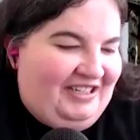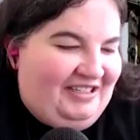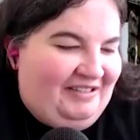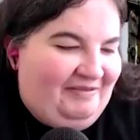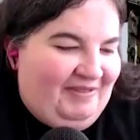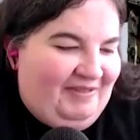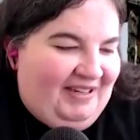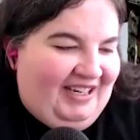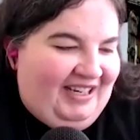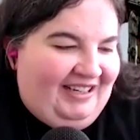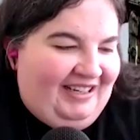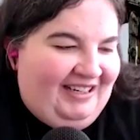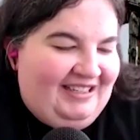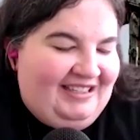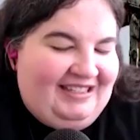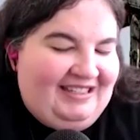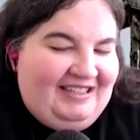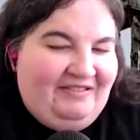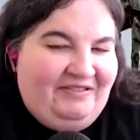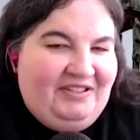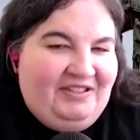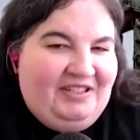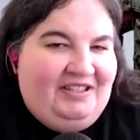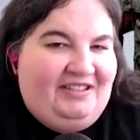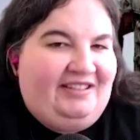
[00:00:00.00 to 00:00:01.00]
to me because
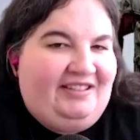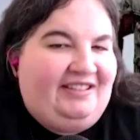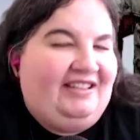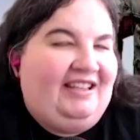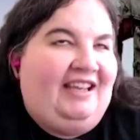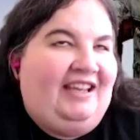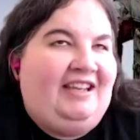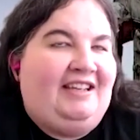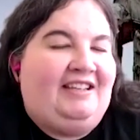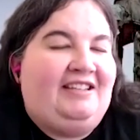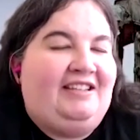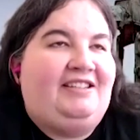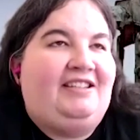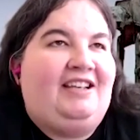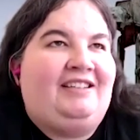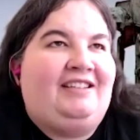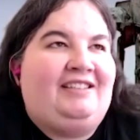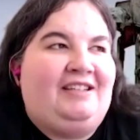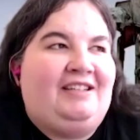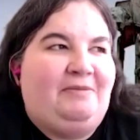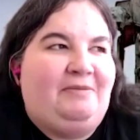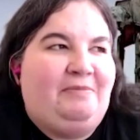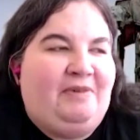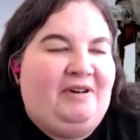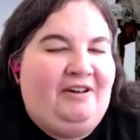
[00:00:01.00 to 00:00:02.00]
it was like
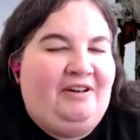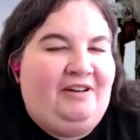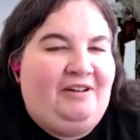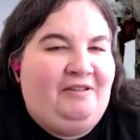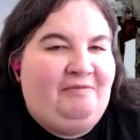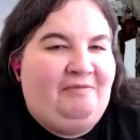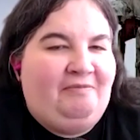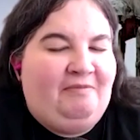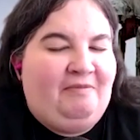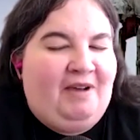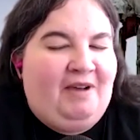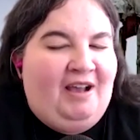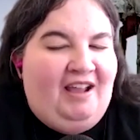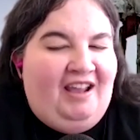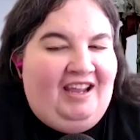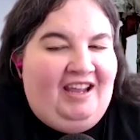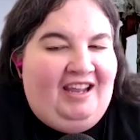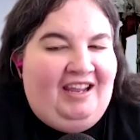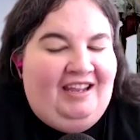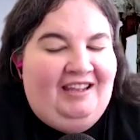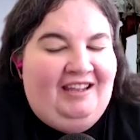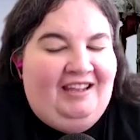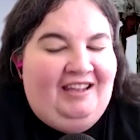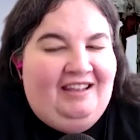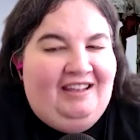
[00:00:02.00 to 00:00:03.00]
such a part of
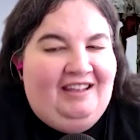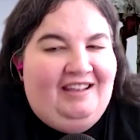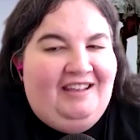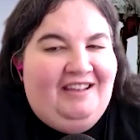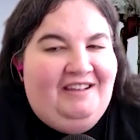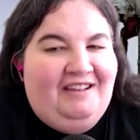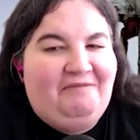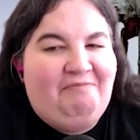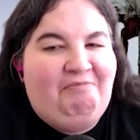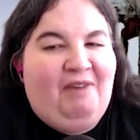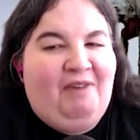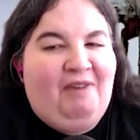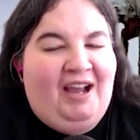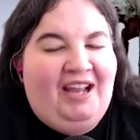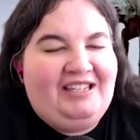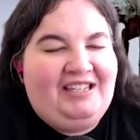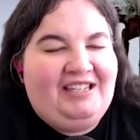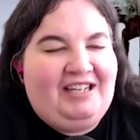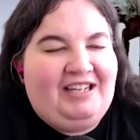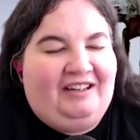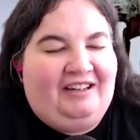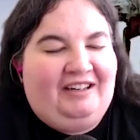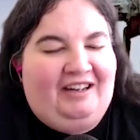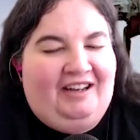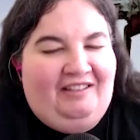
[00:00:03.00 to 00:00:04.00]
my my
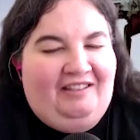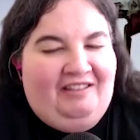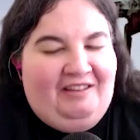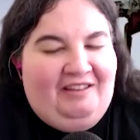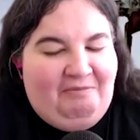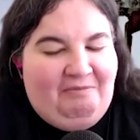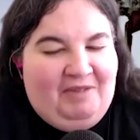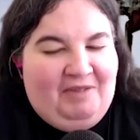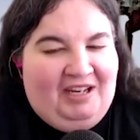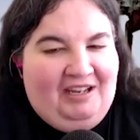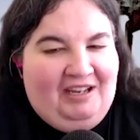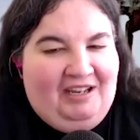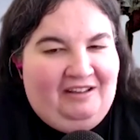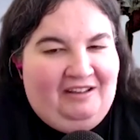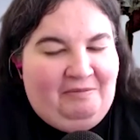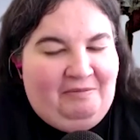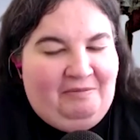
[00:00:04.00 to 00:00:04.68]
child and I think many other